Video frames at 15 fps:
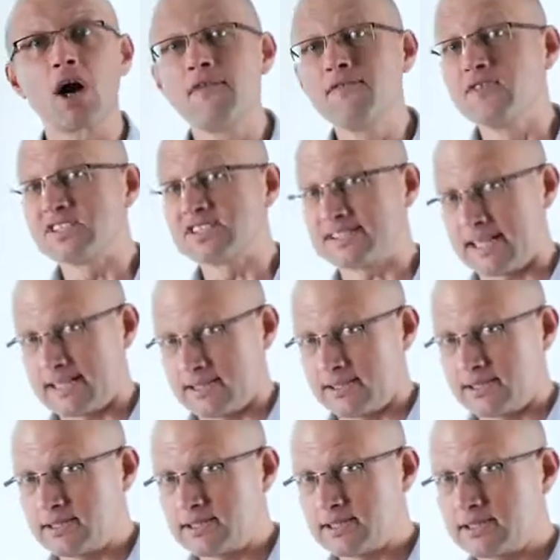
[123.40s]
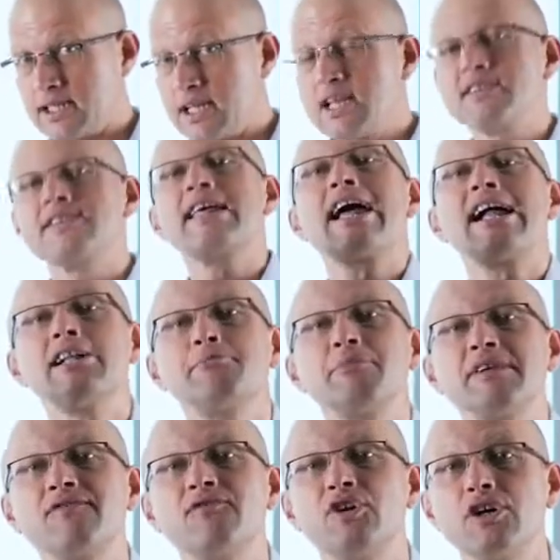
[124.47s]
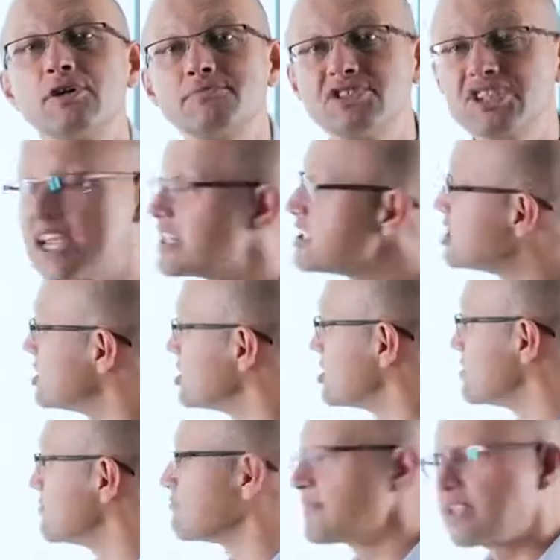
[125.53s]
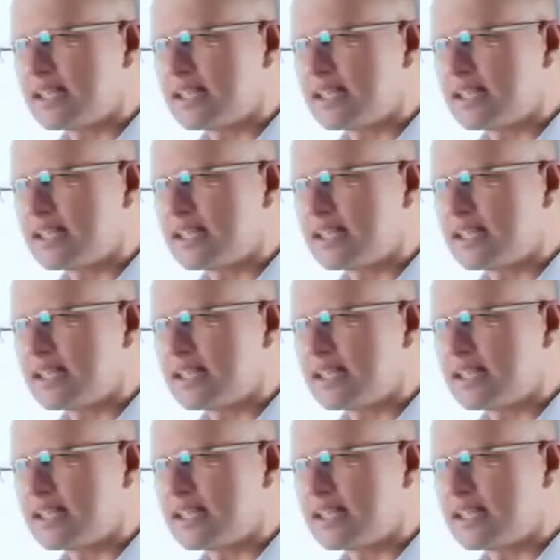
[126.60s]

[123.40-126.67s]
of the sentence, the helping verb changes.